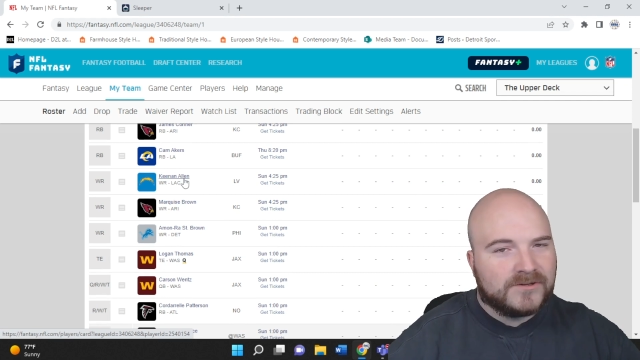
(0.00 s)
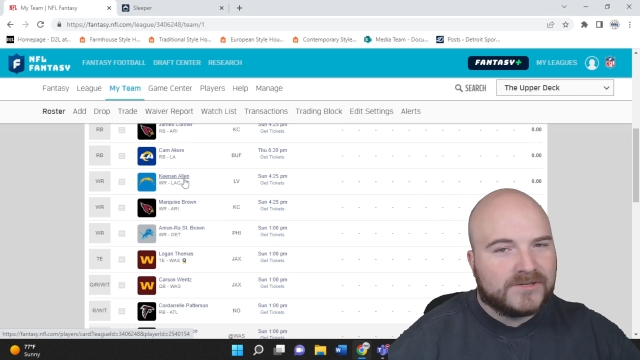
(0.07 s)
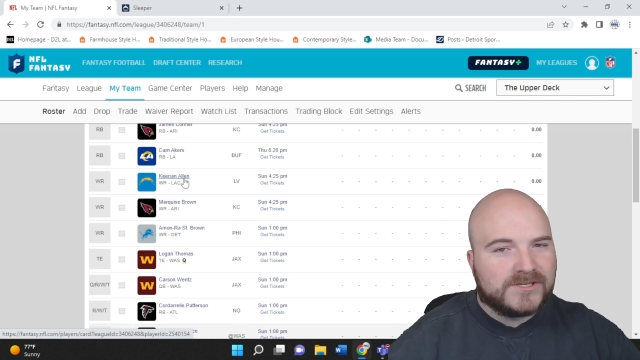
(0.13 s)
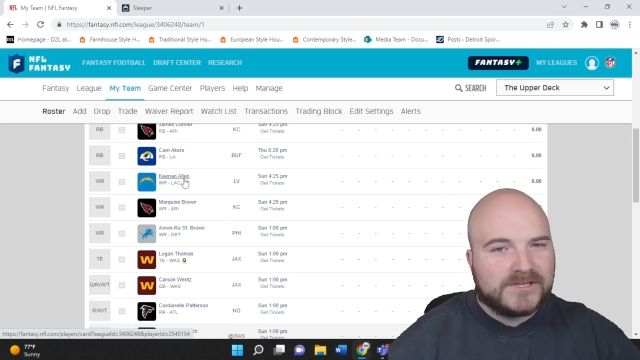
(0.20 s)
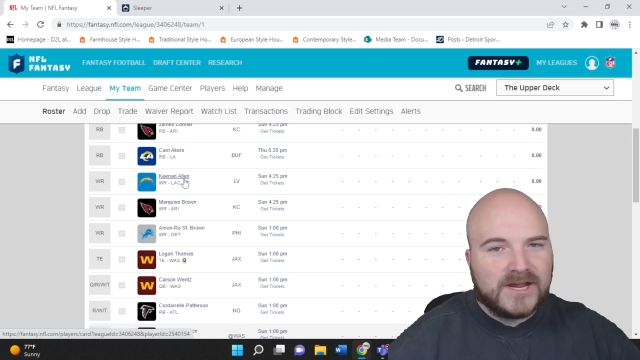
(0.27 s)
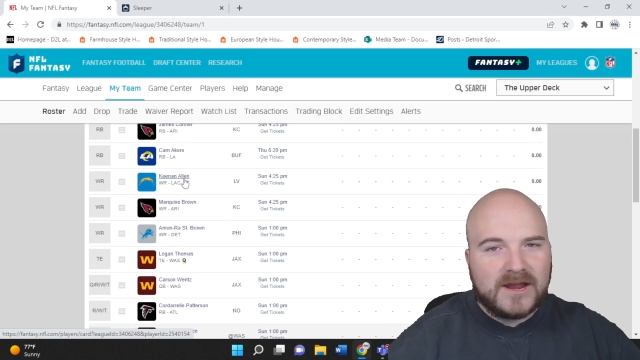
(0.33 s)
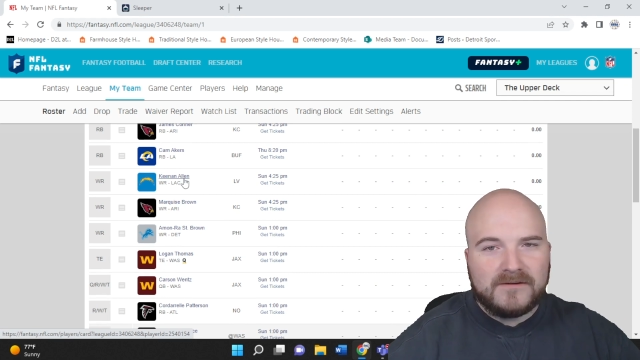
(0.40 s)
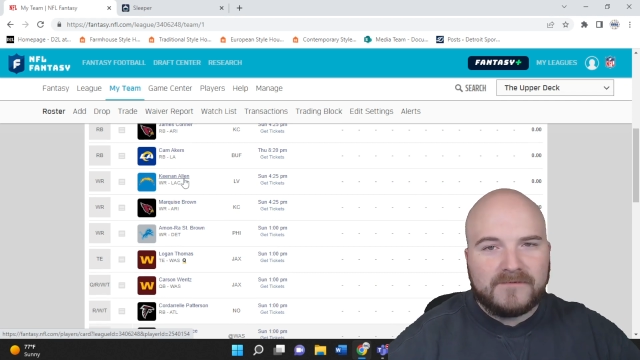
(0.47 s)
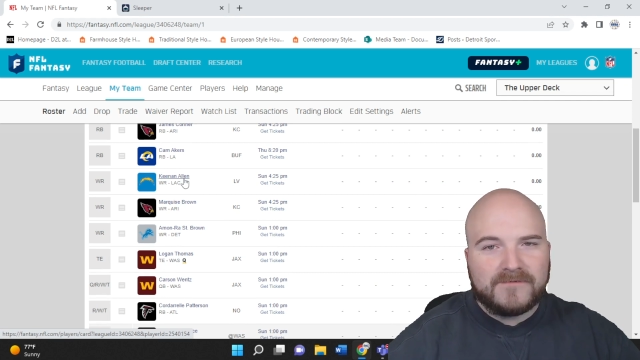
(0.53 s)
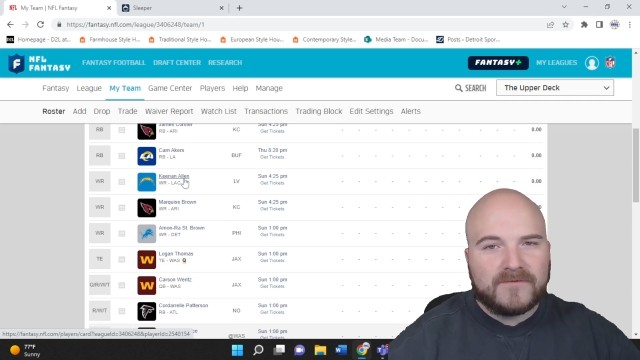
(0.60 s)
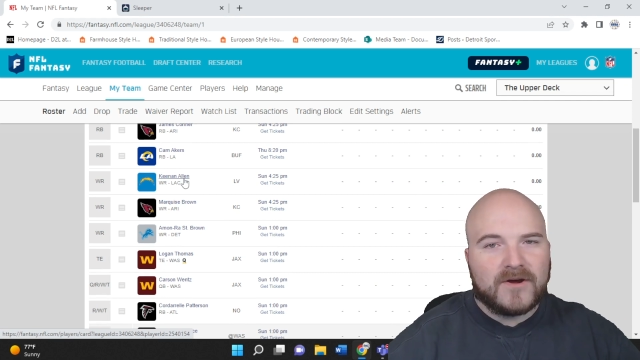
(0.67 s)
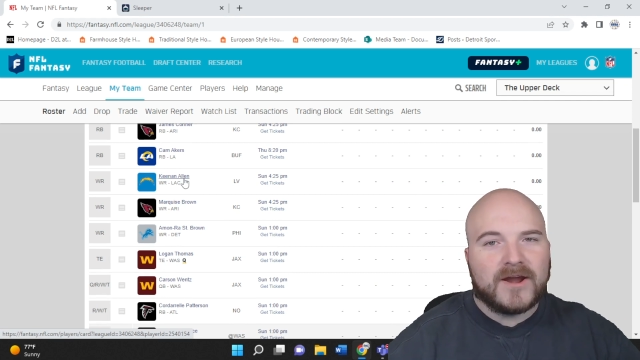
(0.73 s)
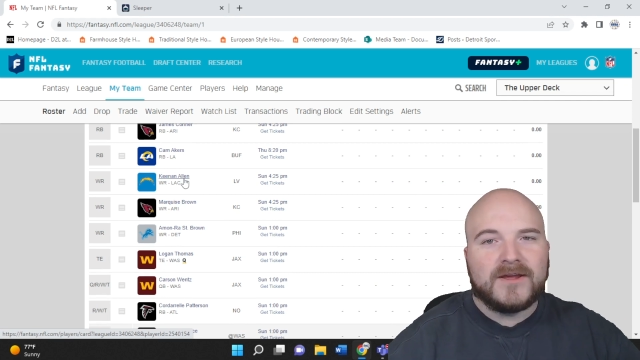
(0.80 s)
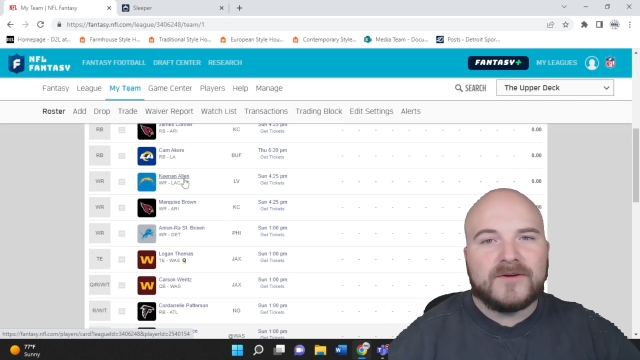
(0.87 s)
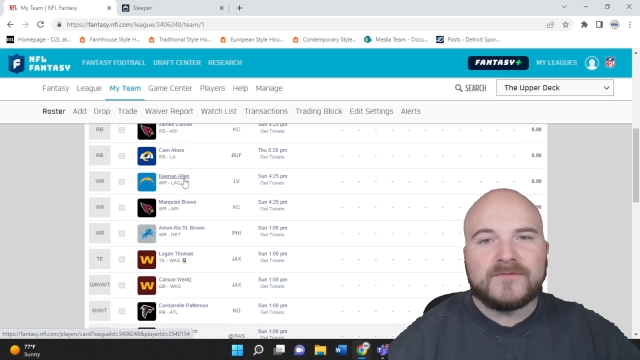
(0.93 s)
Steady
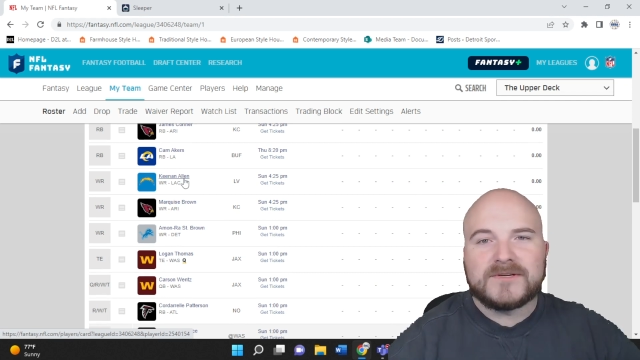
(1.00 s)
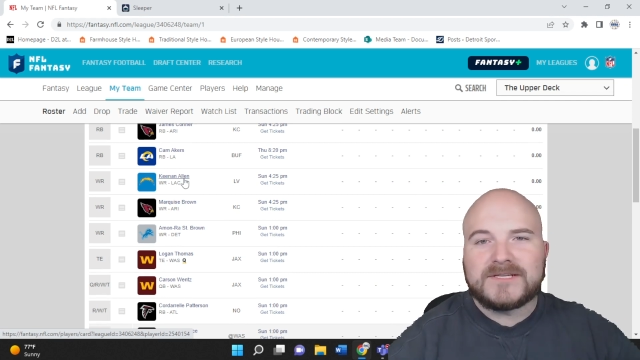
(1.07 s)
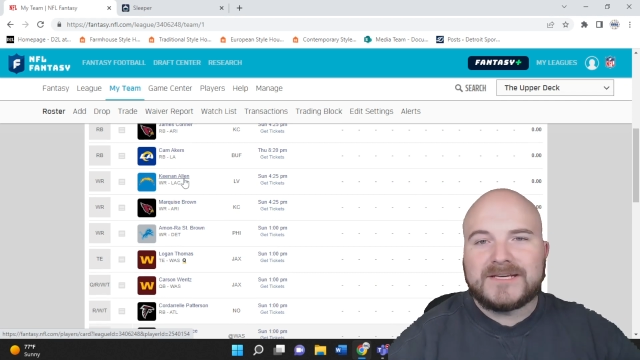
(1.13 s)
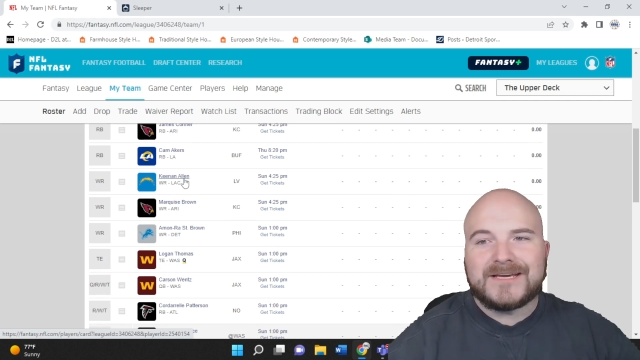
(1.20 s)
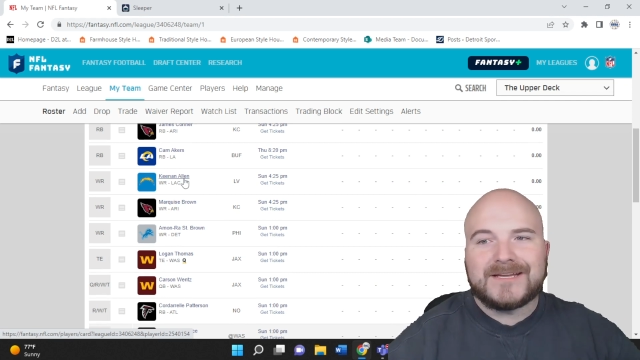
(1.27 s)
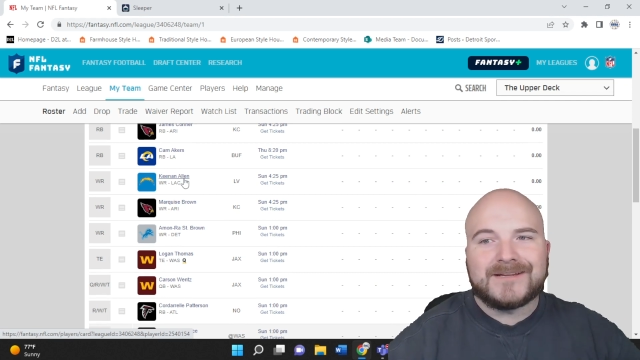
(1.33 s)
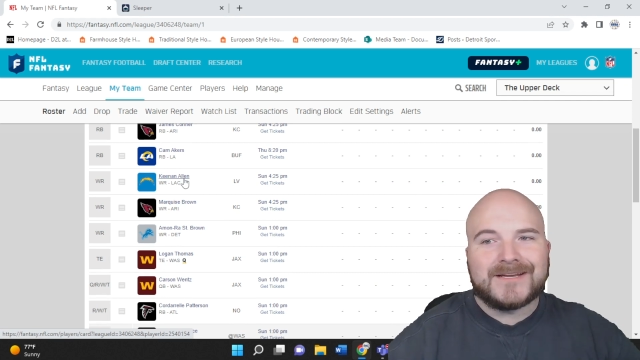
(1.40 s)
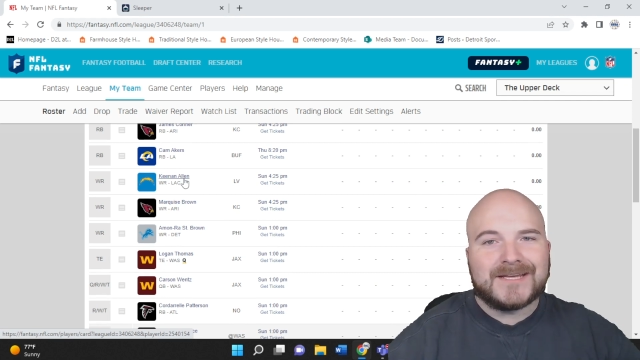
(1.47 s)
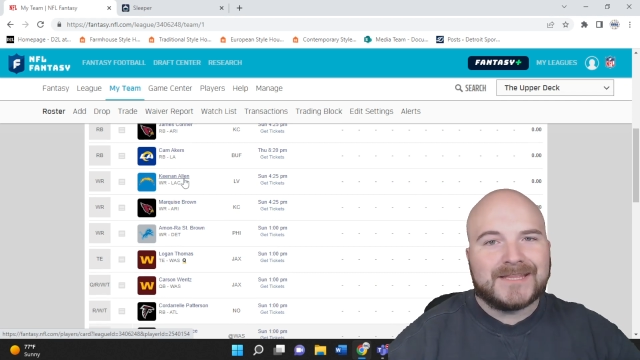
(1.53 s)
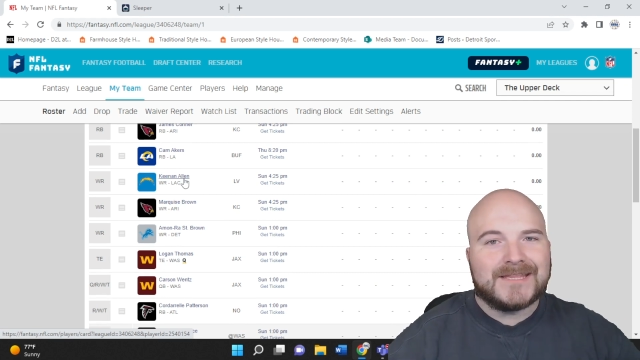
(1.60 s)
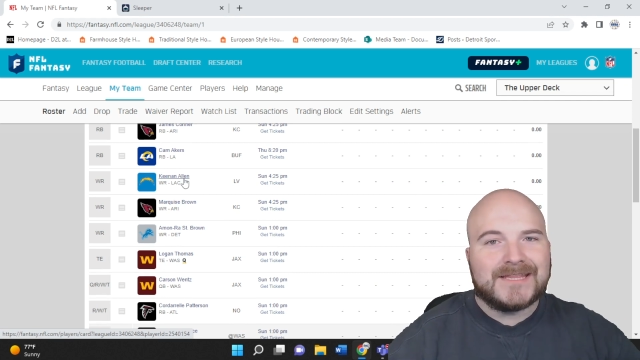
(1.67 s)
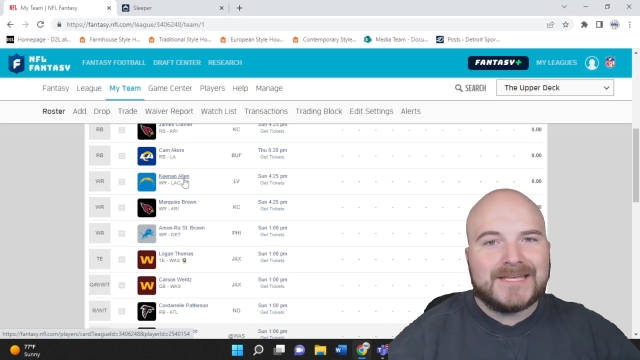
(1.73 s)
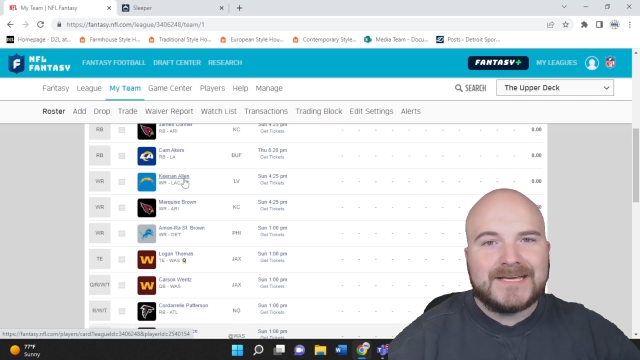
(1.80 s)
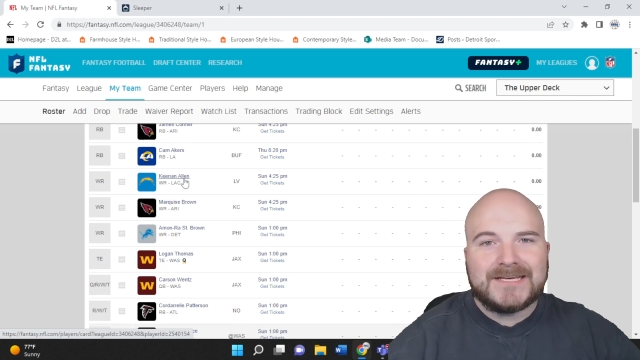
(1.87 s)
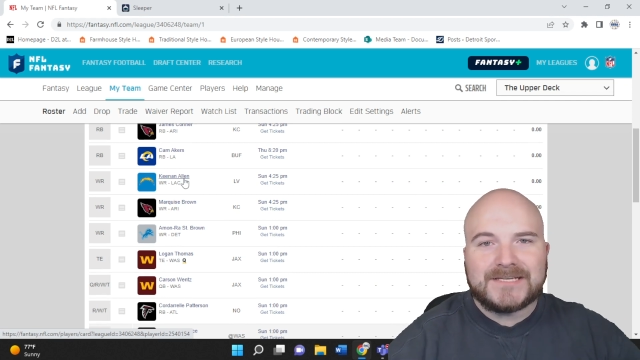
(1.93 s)
Freddy was getting at
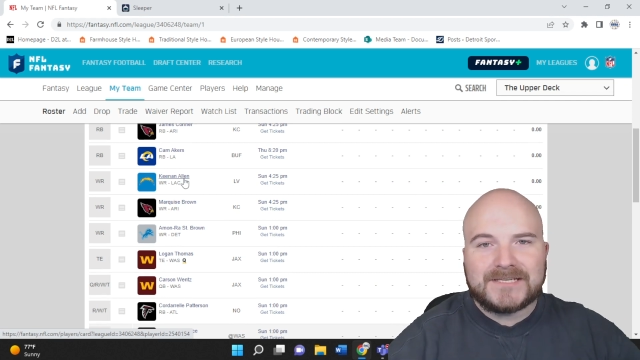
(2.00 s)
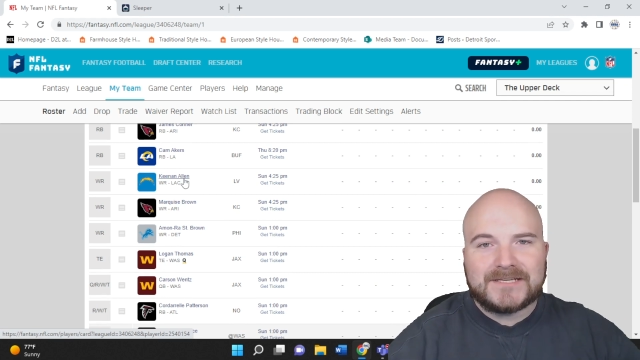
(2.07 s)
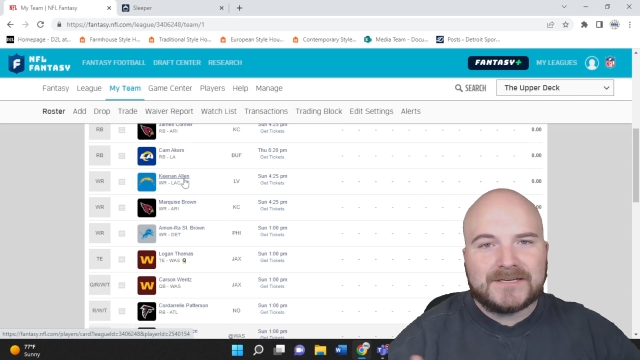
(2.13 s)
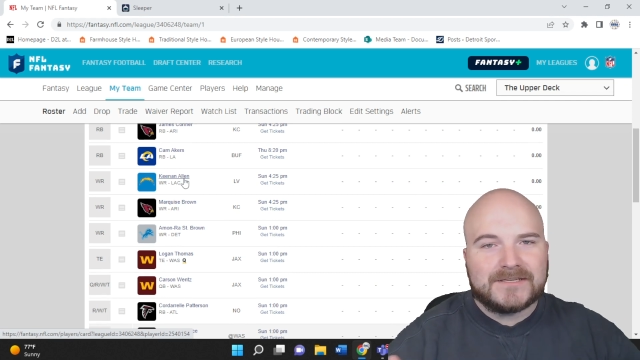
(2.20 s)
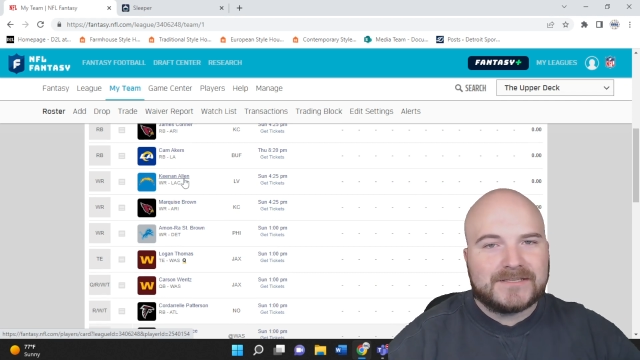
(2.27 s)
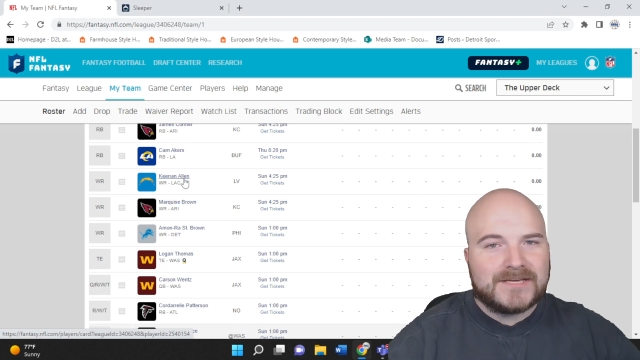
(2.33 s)
least